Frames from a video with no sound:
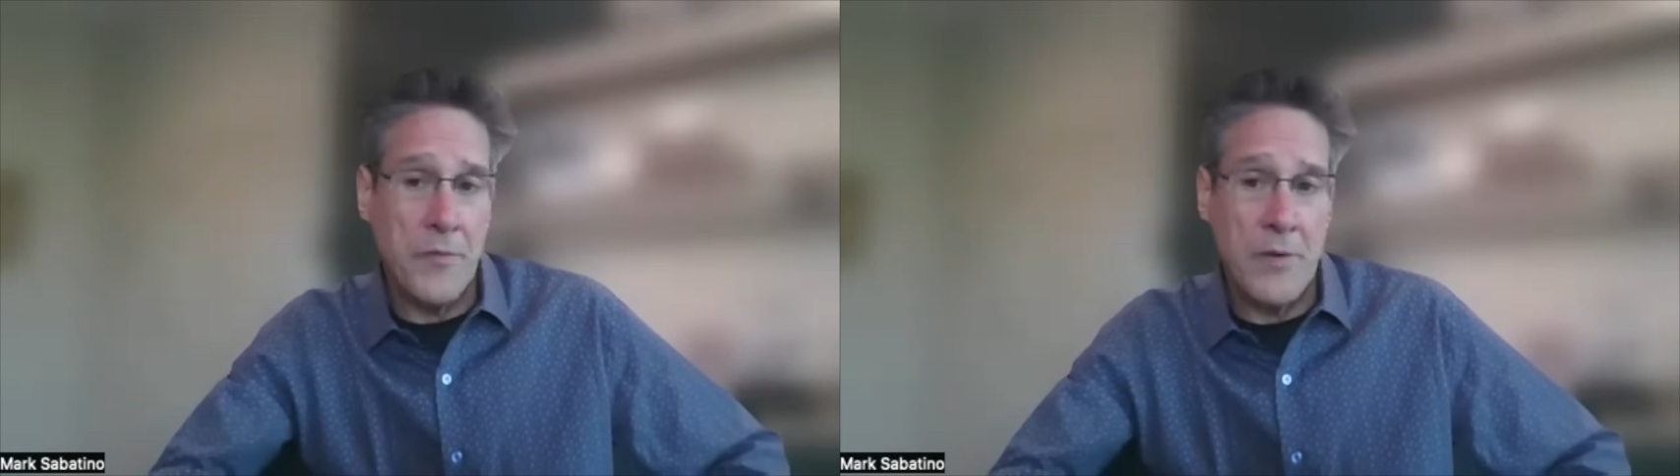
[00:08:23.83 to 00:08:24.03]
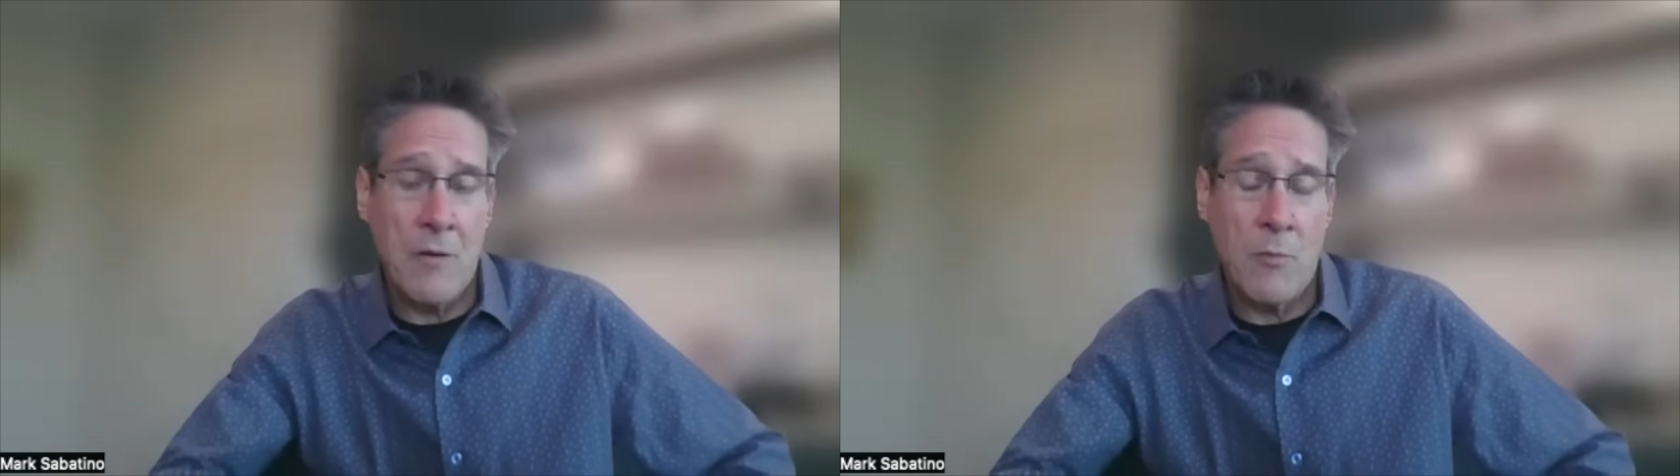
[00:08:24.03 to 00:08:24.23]

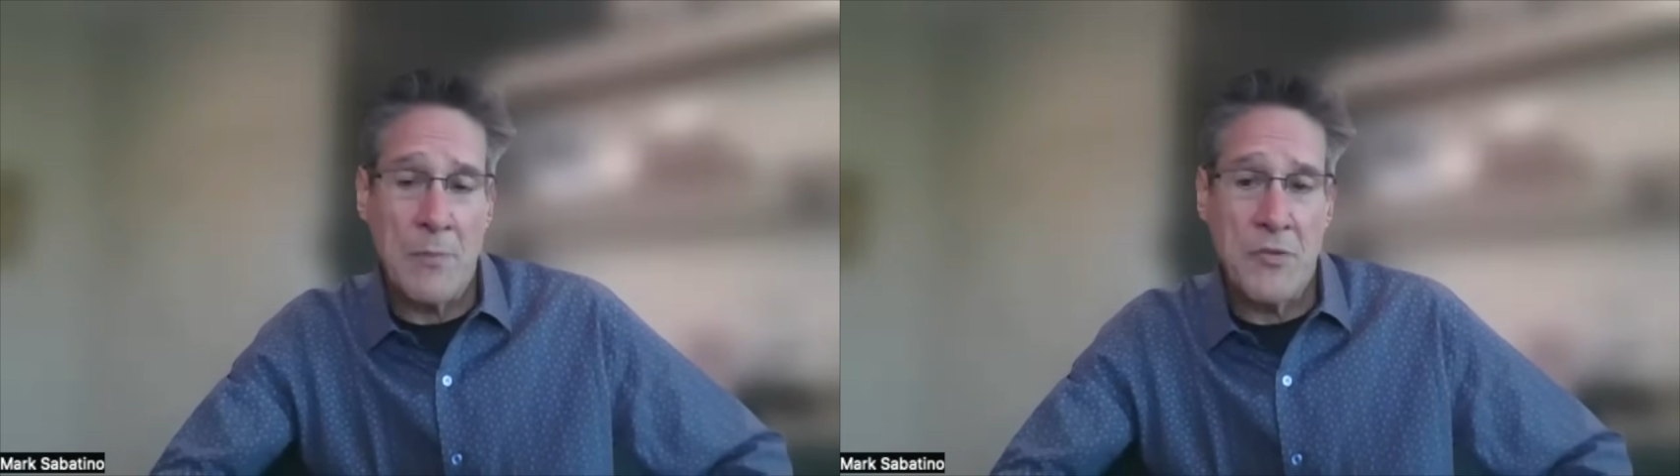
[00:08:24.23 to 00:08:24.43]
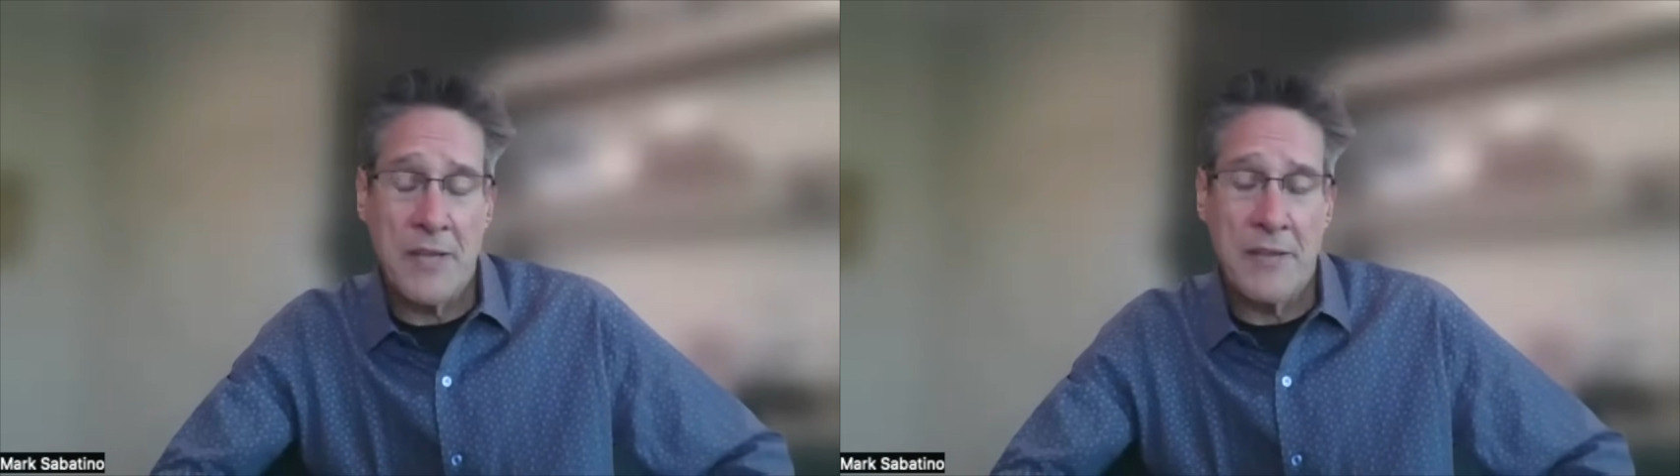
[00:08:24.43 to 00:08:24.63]

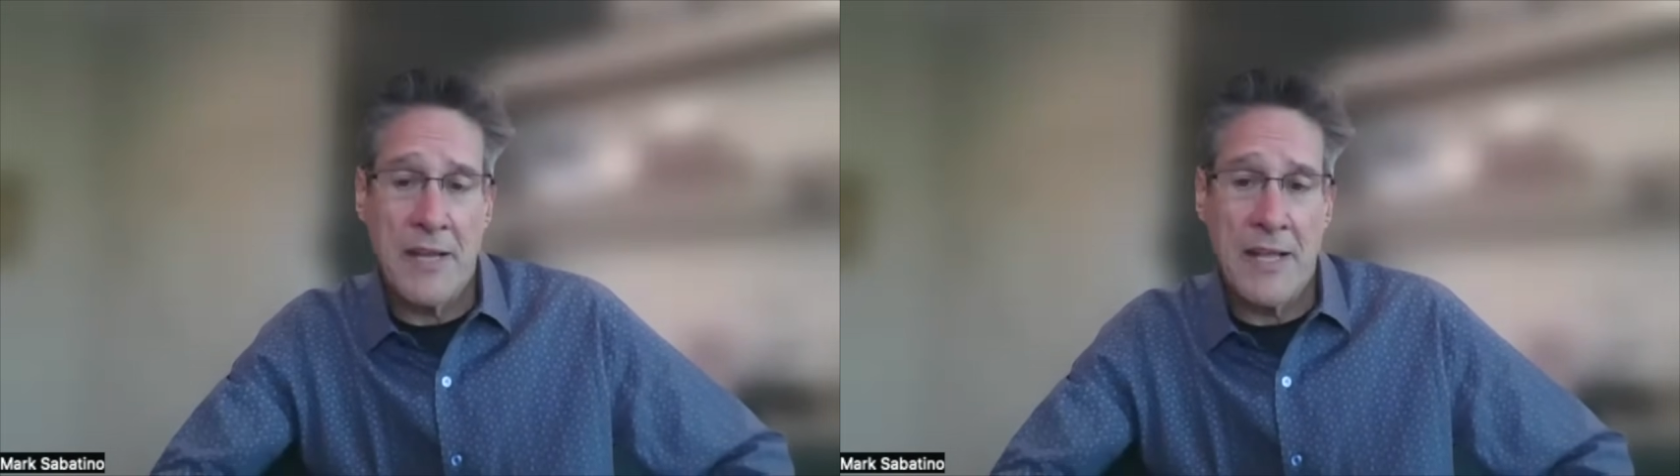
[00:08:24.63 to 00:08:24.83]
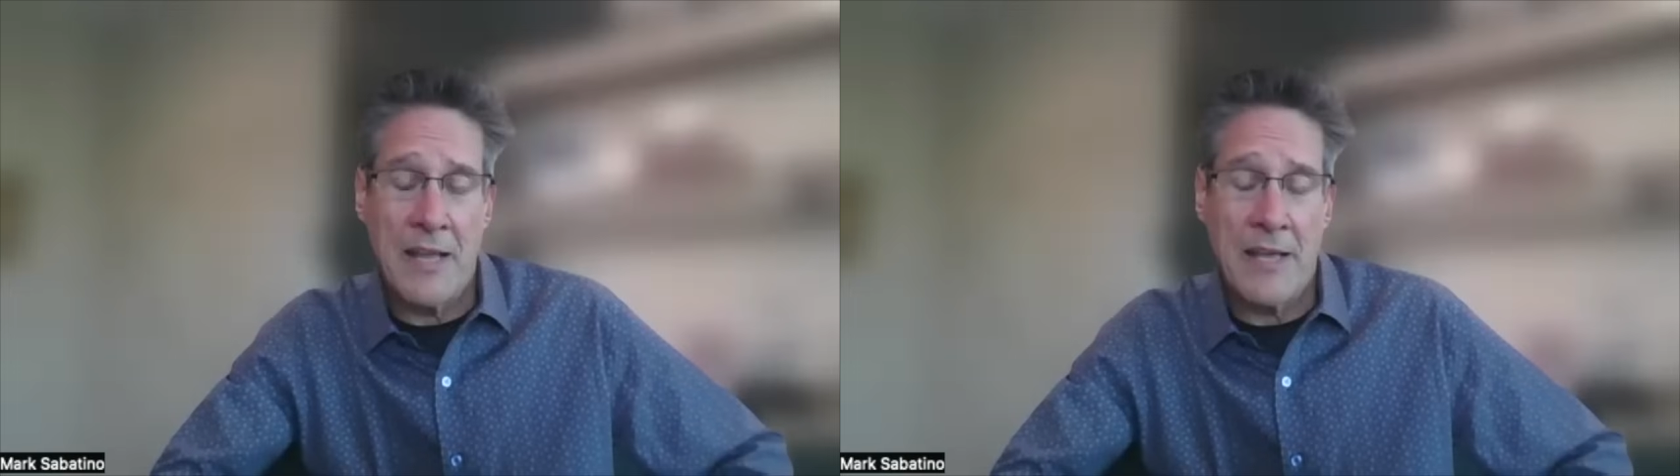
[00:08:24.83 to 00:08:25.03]
website that
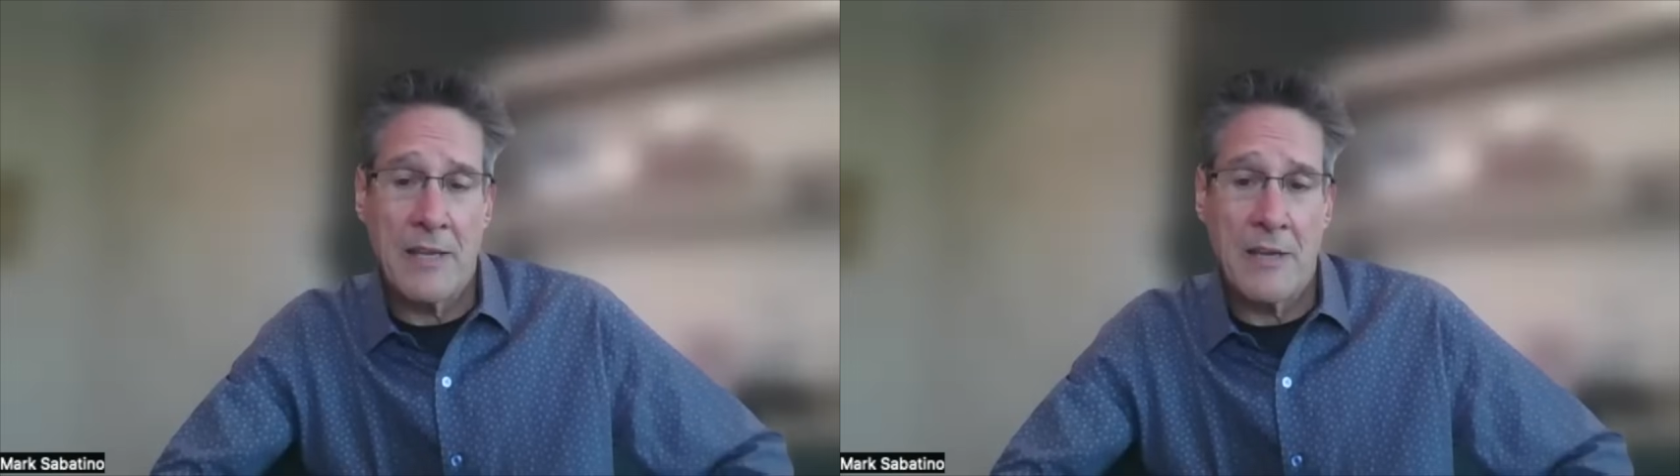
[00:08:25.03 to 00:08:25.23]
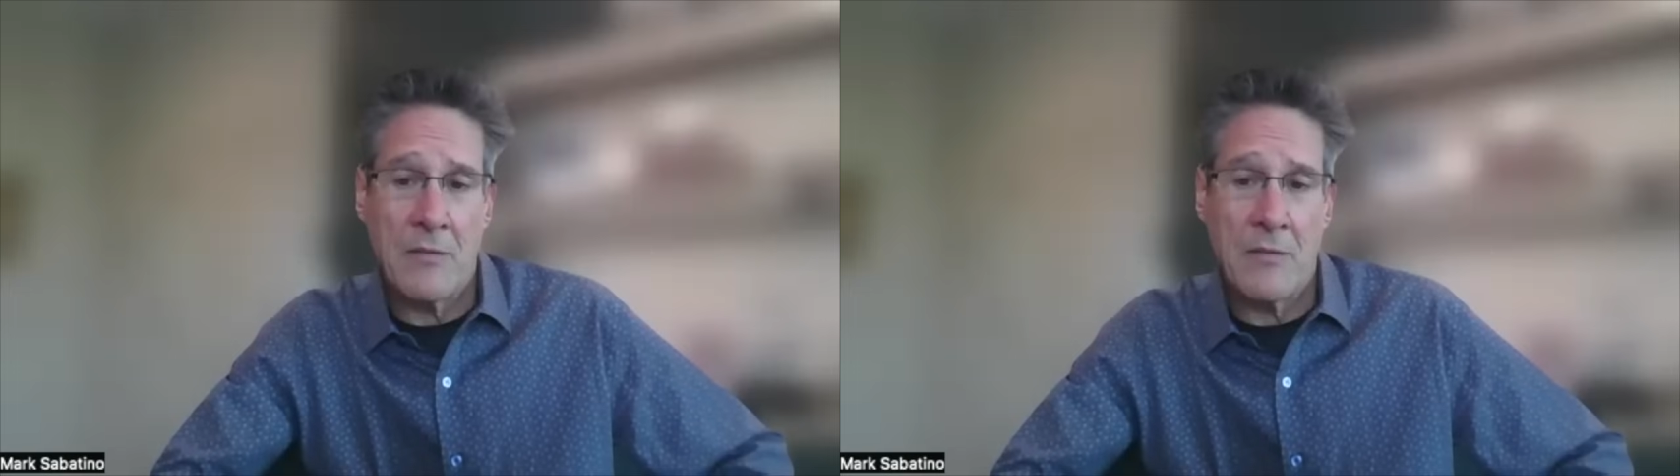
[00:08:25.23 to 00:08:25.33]
I like,